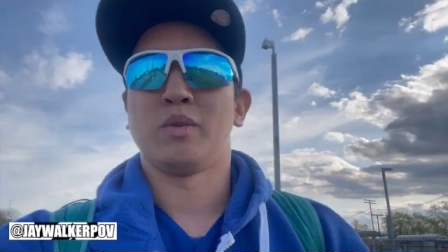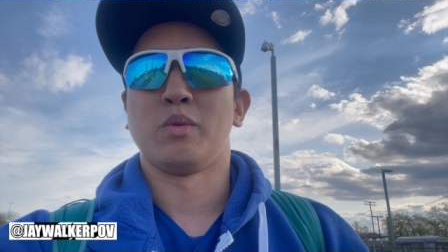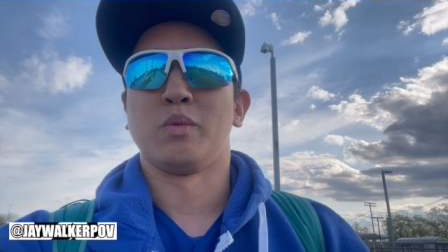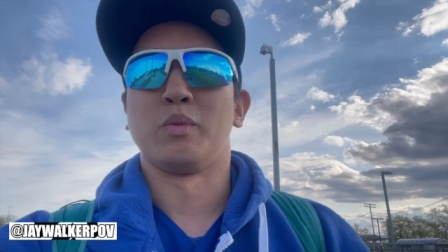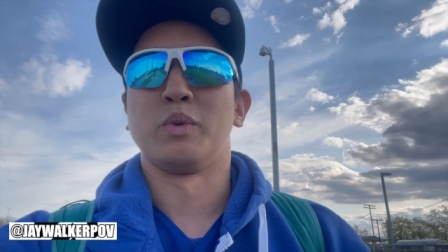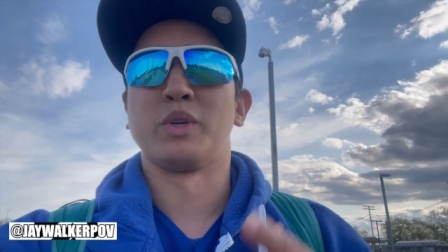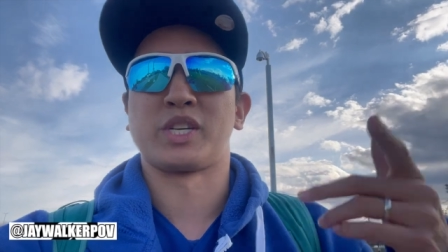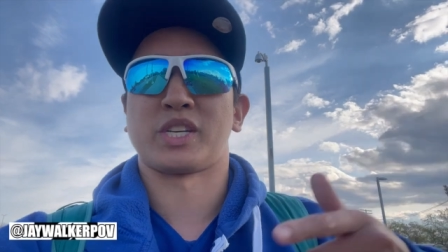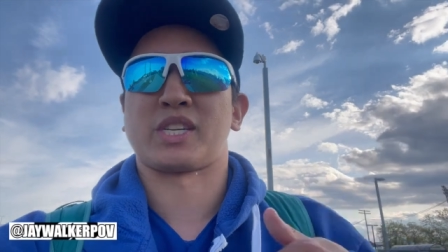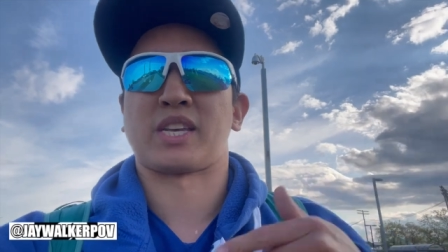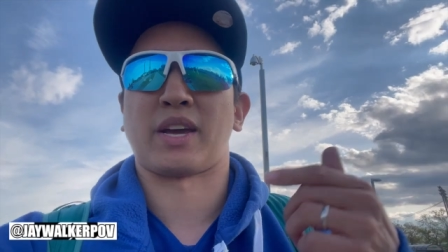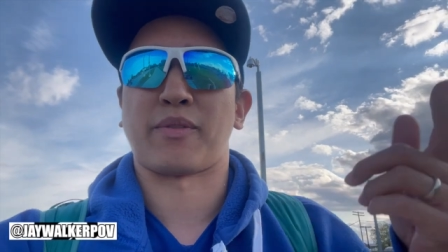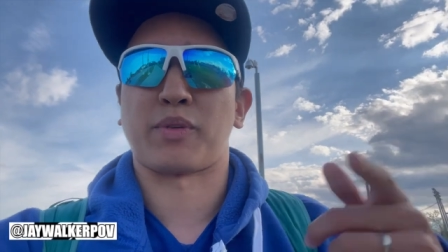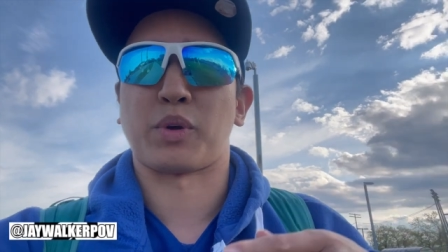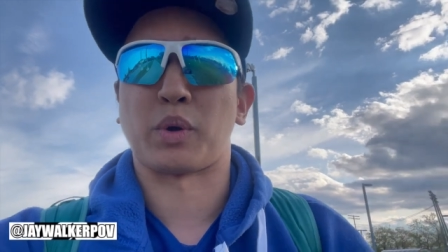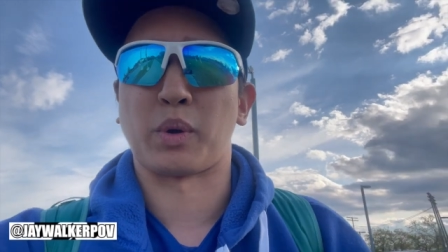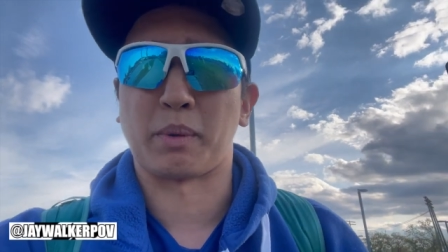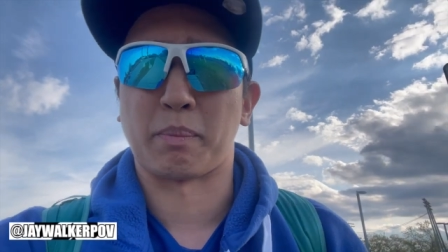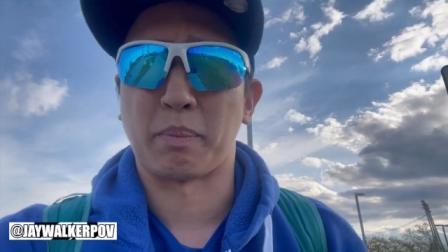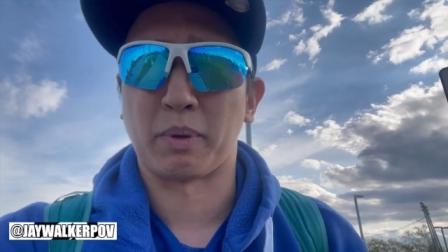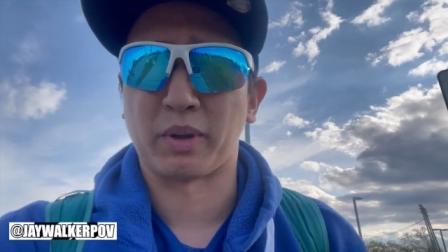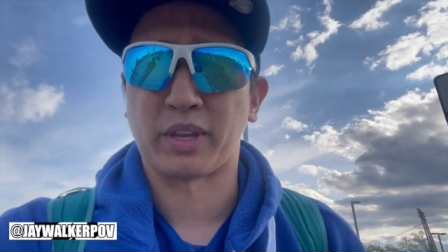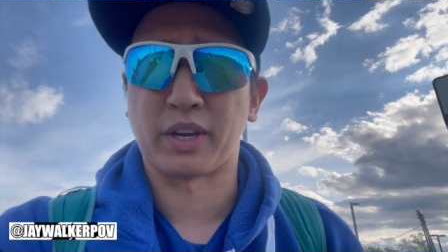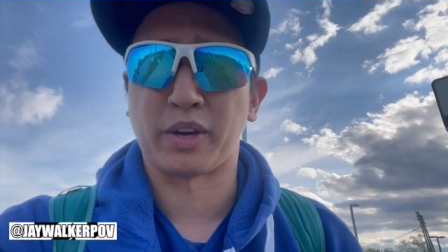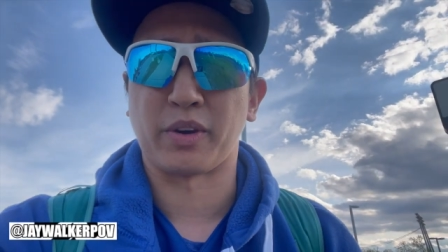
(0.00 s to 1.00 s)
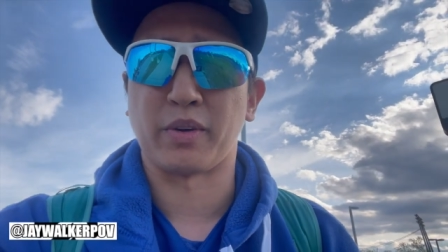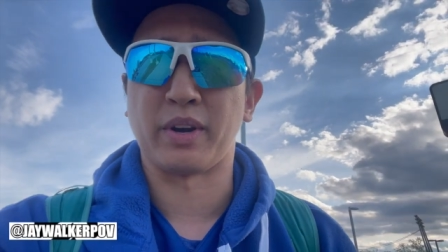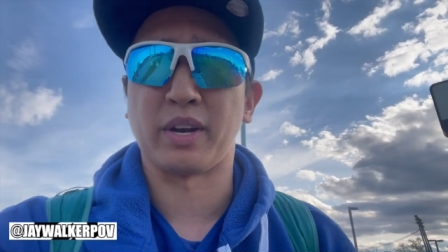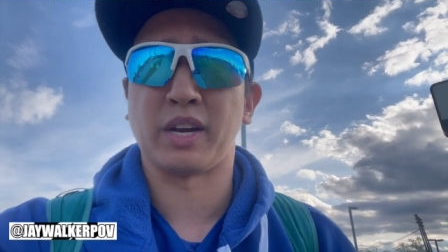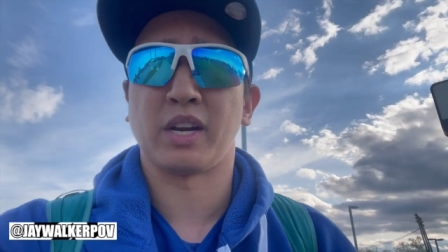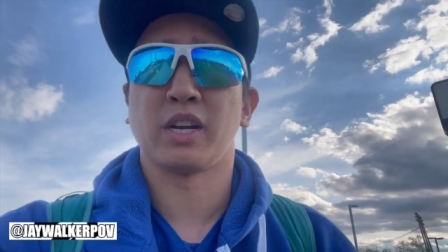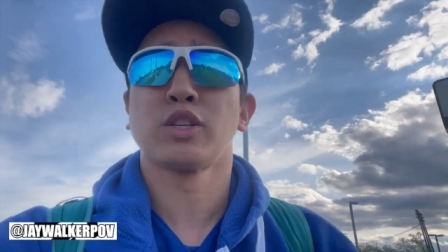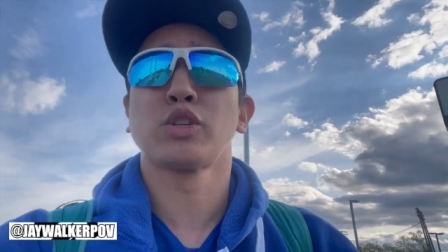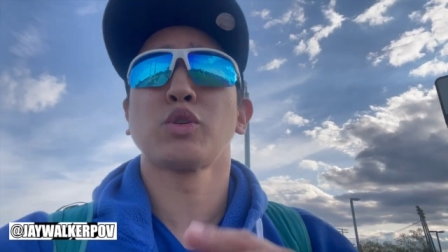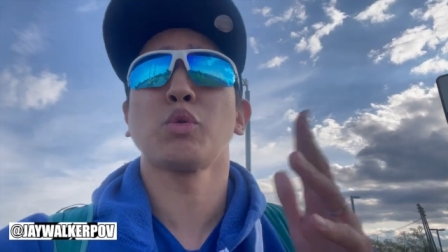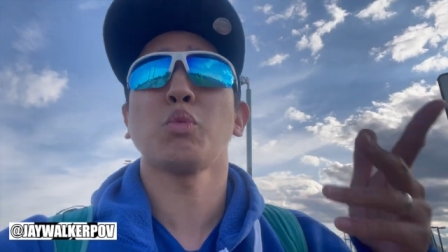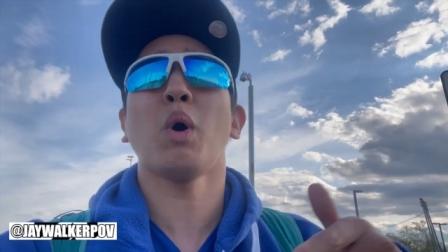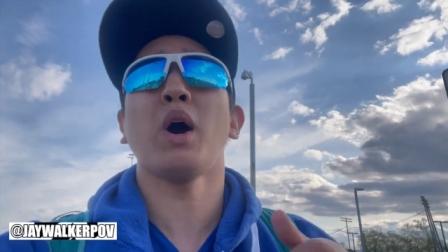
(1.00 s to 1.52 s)
we just have a quick birthday
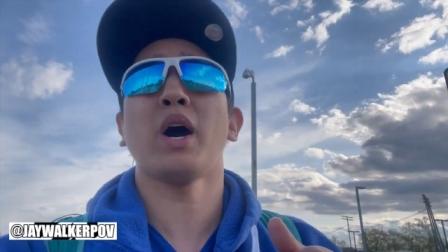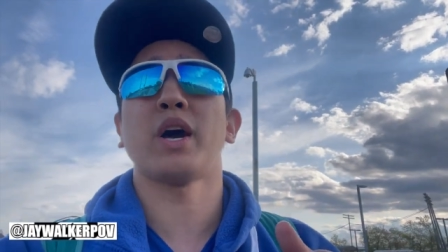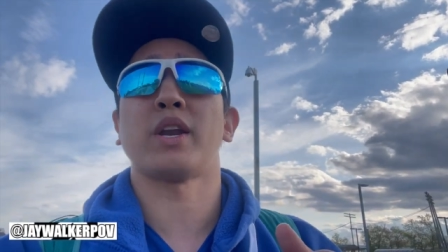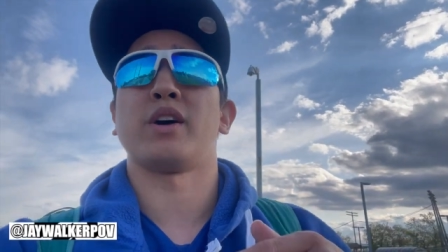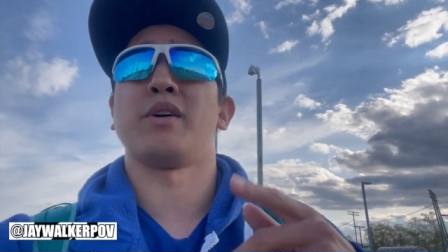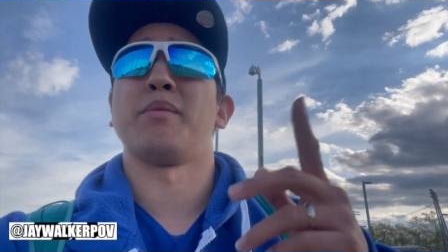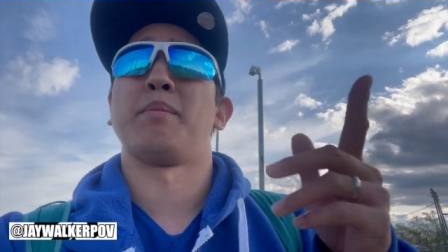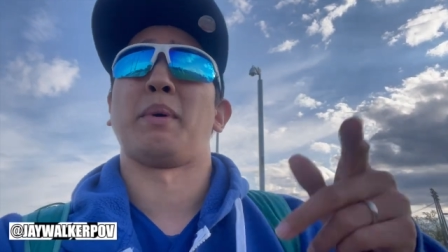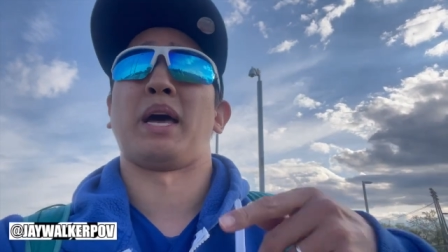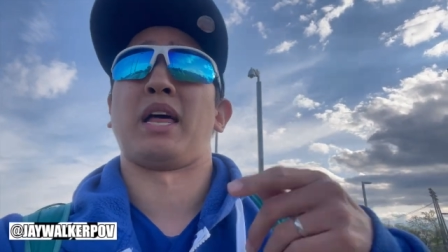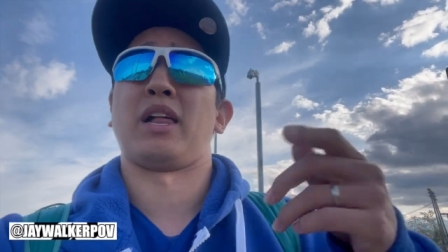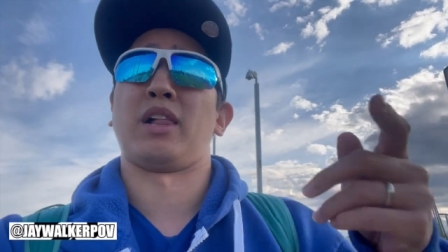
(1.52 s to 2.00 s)
greeting to one of my